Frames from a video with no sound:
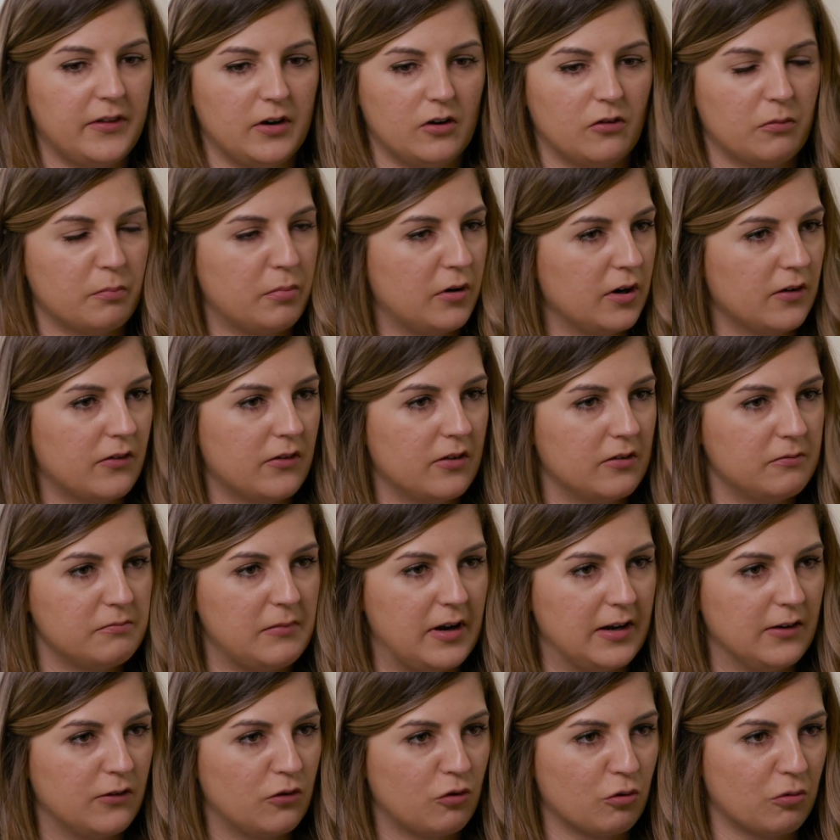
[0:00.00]
there's parts of
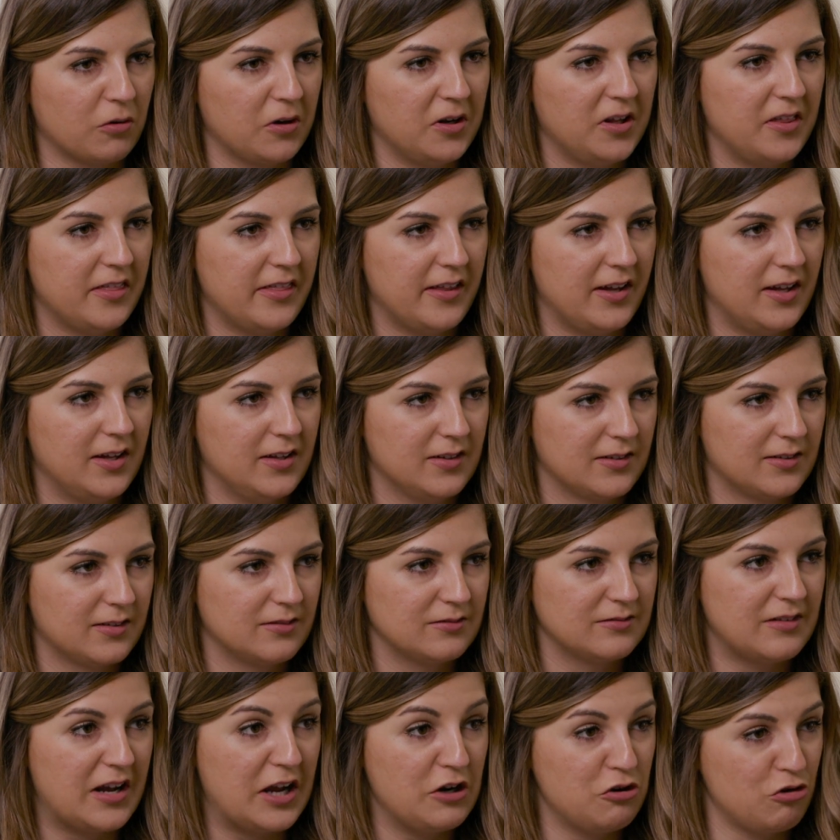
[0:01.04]
my story that
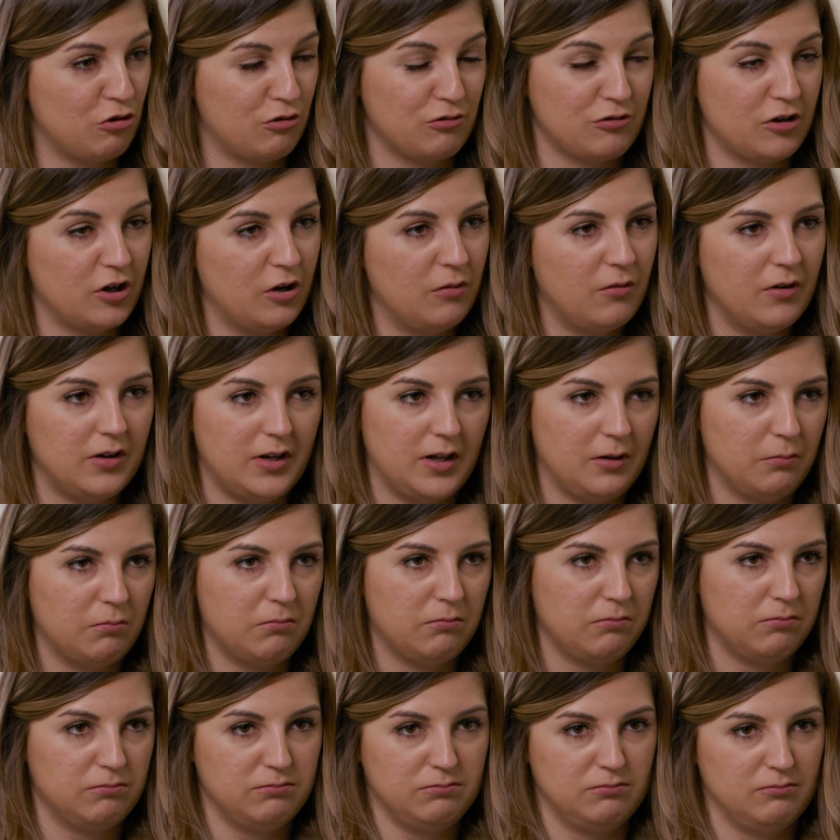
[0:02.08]
I don't know and I
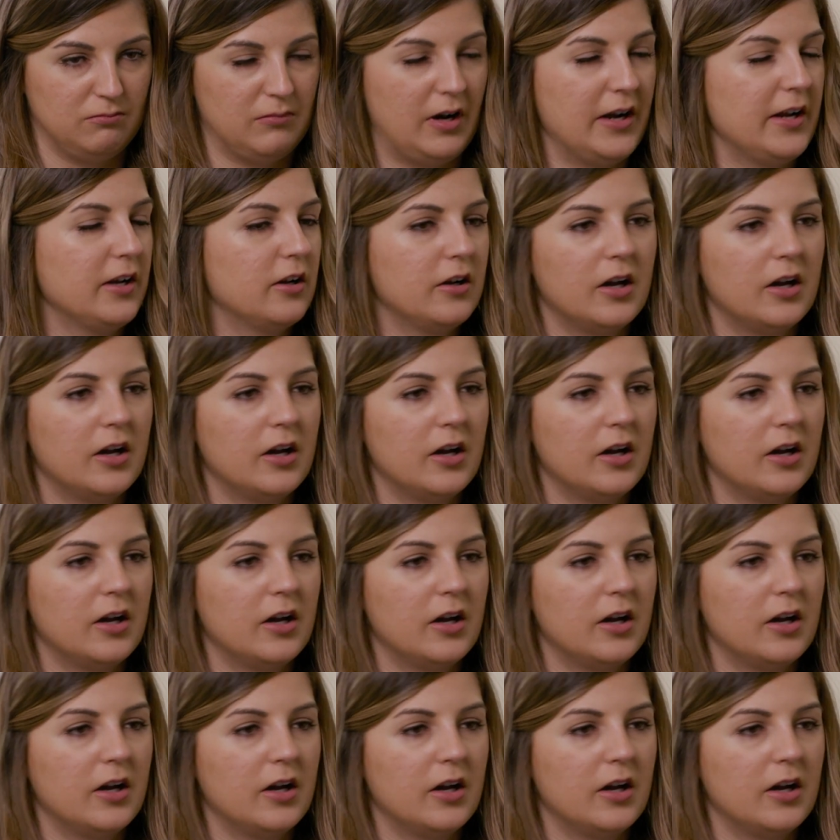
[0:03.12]
might